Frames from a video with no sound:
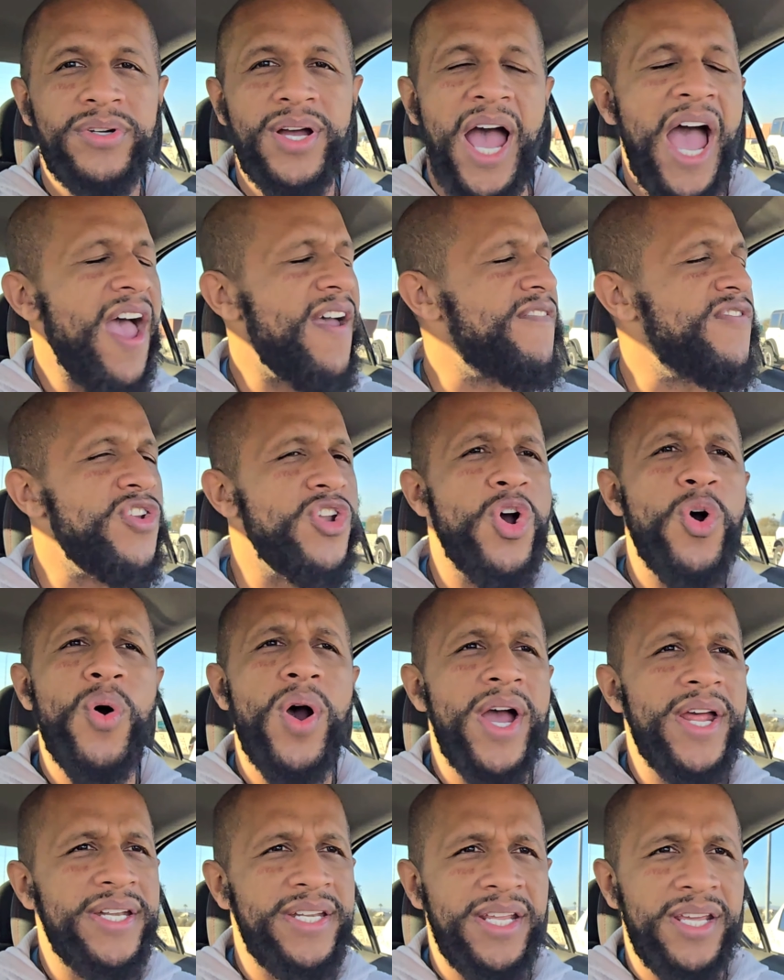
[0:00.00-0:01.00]
I have no
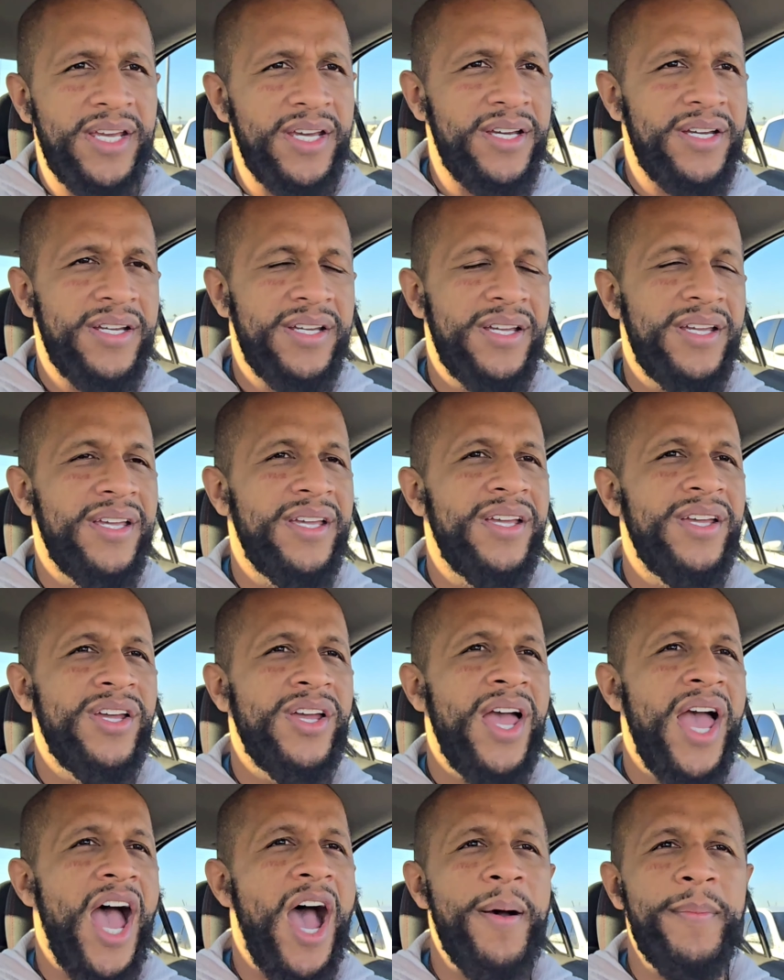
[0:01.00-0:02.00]
idea
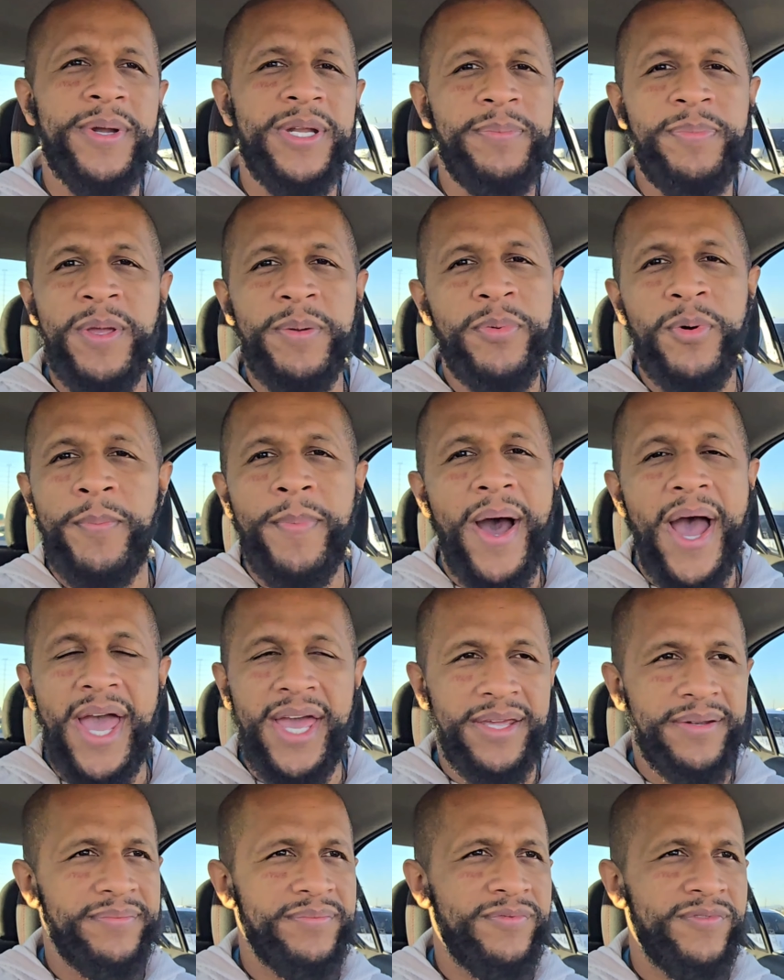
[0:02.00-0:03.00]
how many people
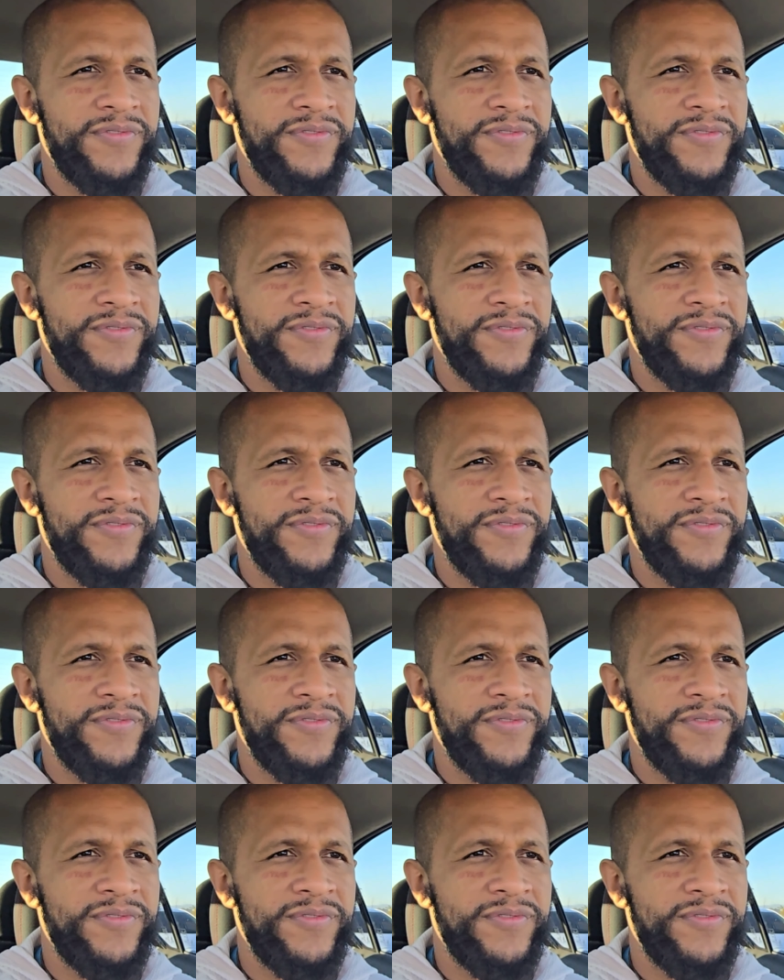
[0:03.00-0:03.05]
buy it.